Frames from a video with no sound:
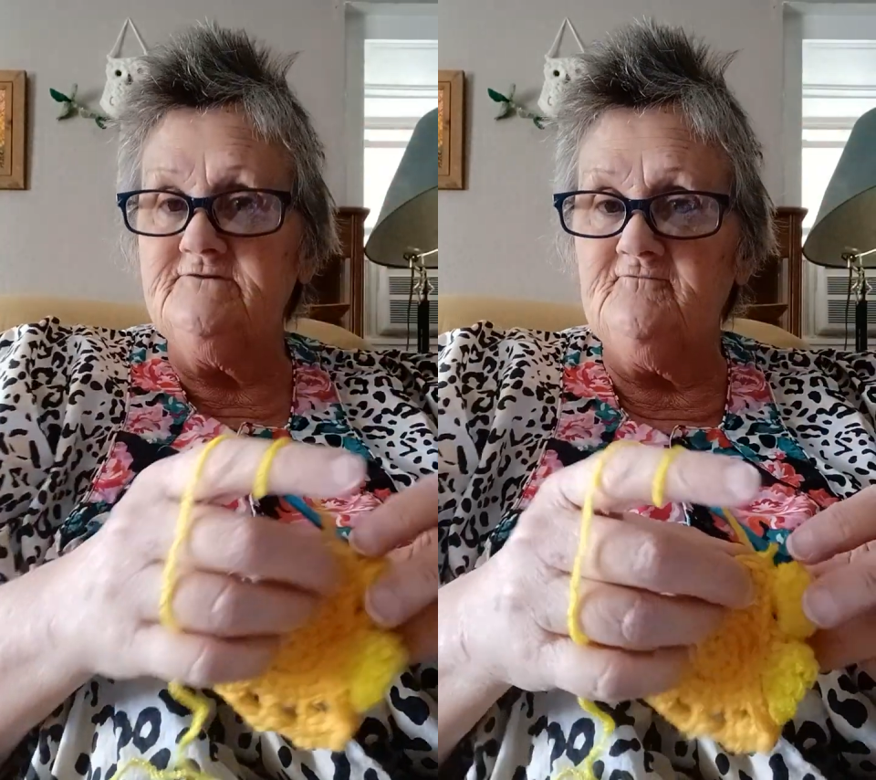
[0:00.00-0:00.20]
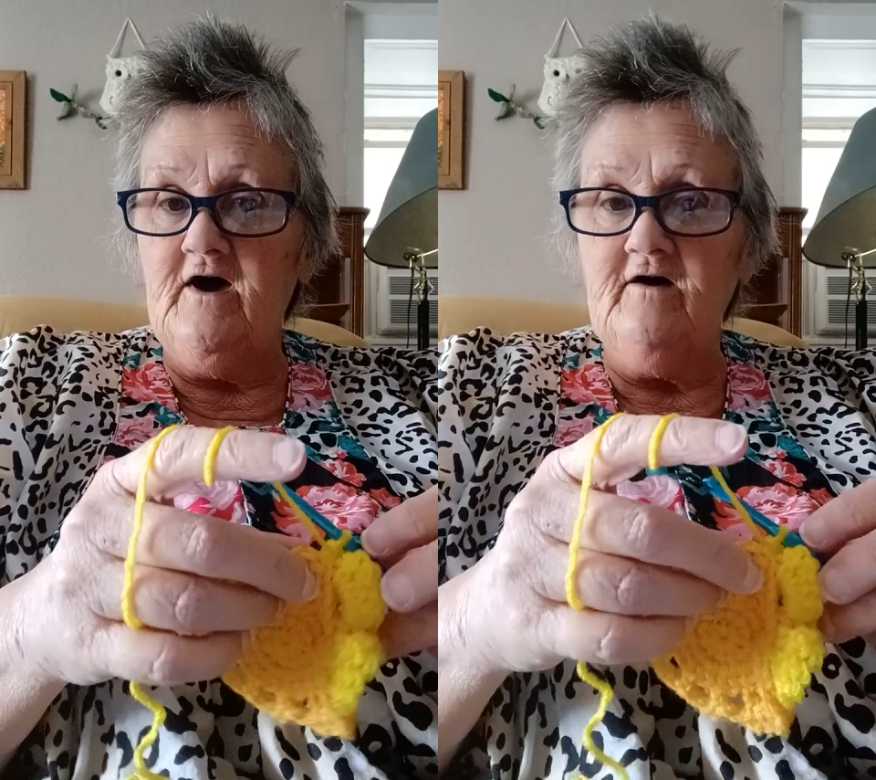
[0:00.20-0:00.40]

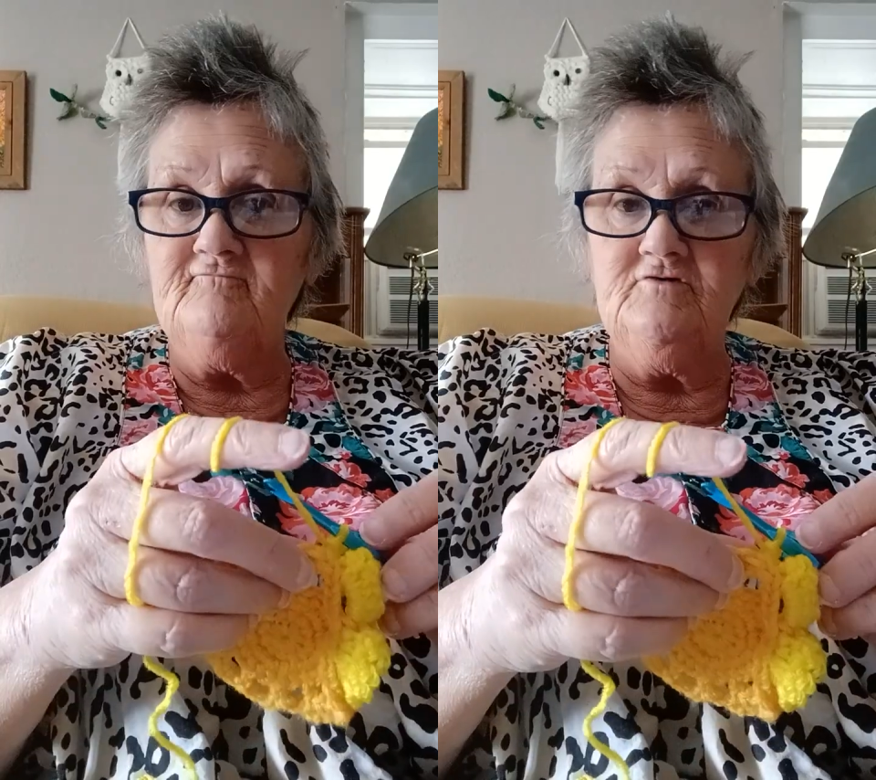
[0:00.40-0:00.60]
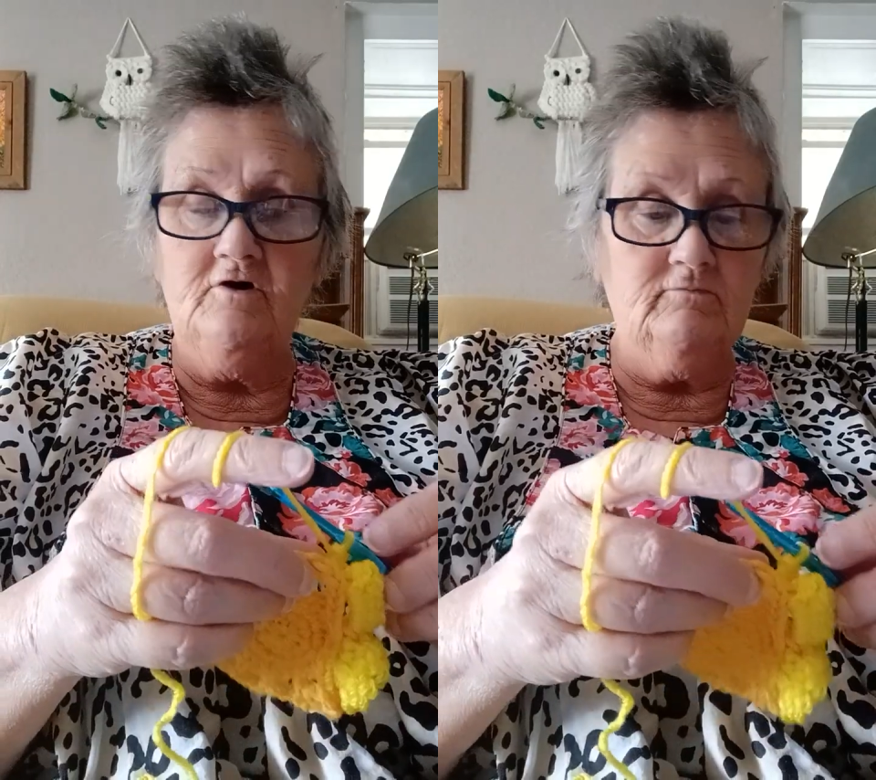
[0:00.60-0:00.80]
5
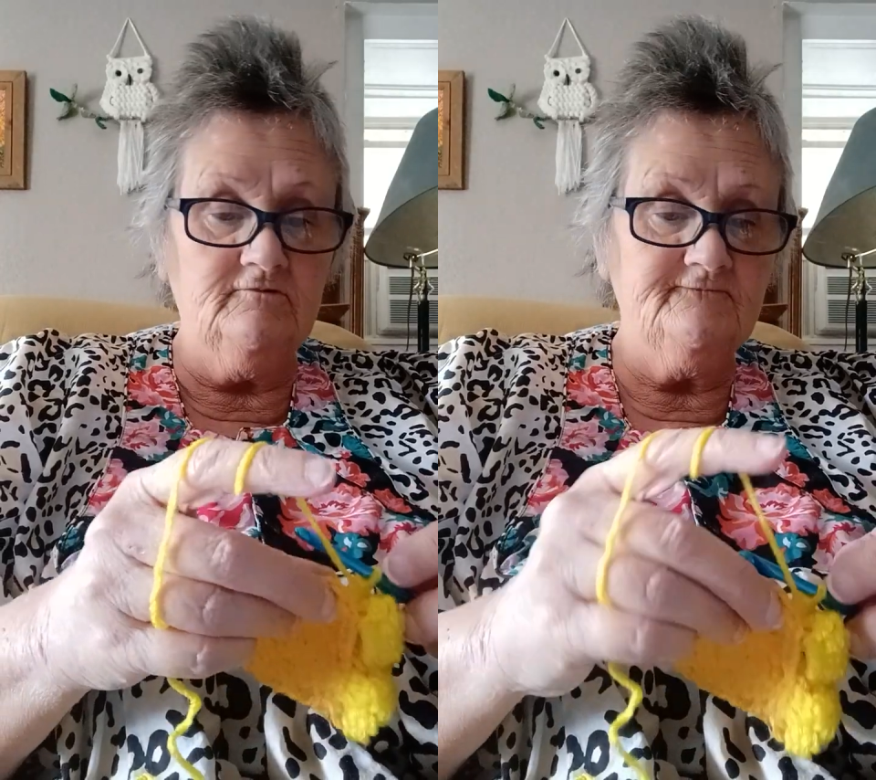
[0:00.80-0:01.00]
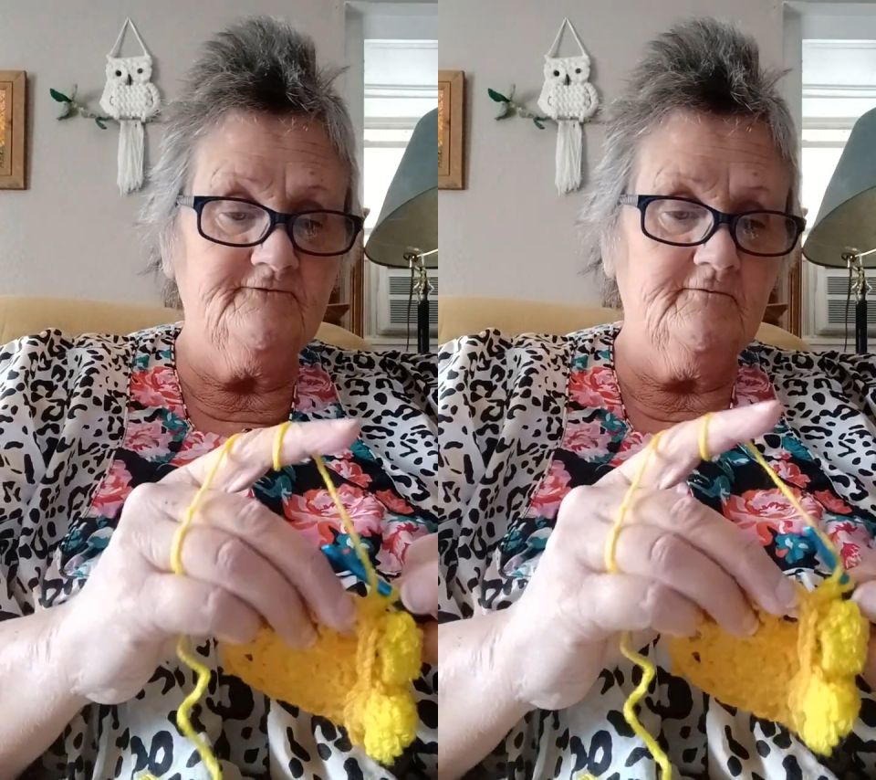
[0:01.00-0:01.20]
doubles.